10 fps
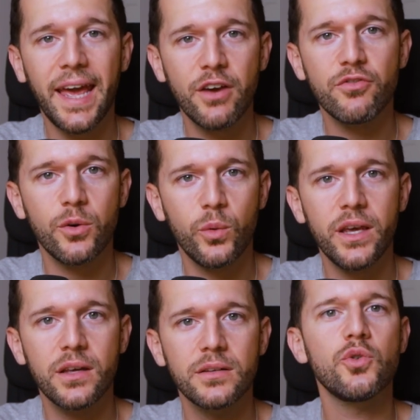every
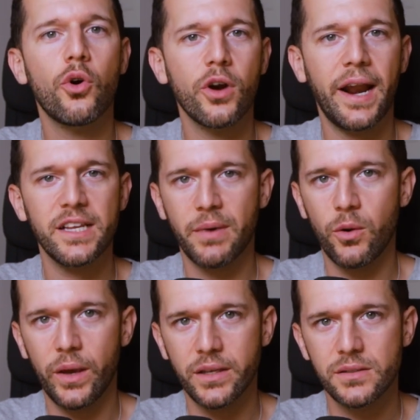week to organize my
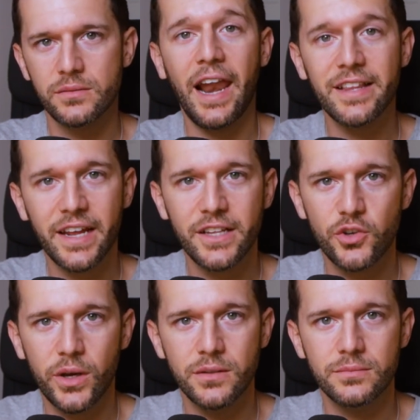weeks. Let's get
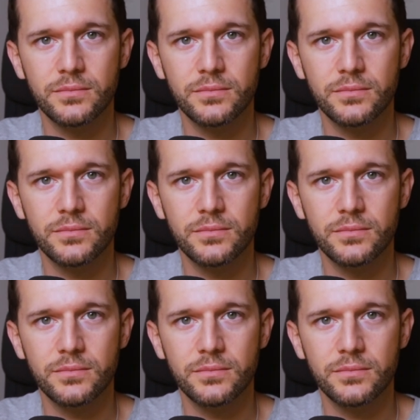into it.